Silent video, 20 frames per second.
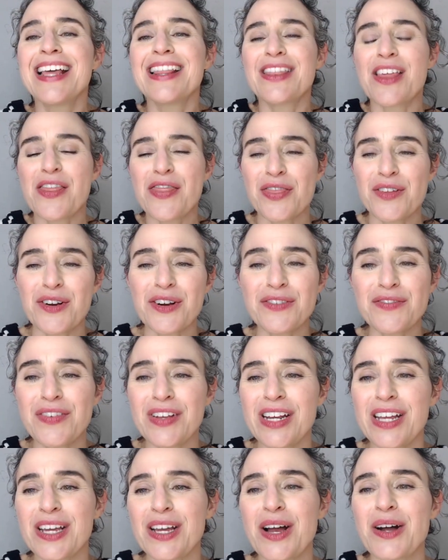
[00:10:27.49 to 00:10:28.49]
The third
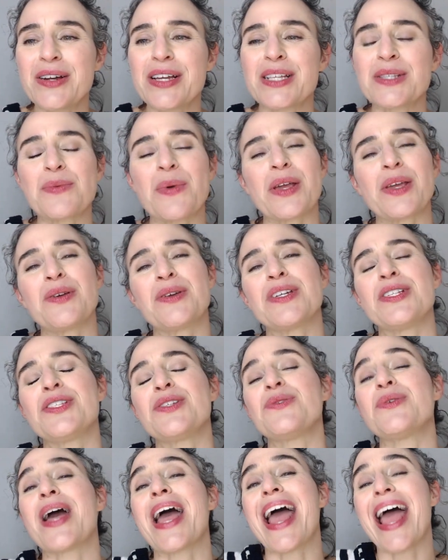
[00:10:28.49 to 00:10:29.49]
video is what you can
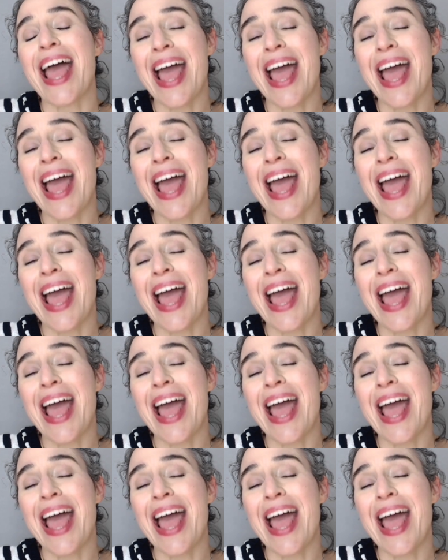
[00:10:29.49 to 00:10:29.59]
do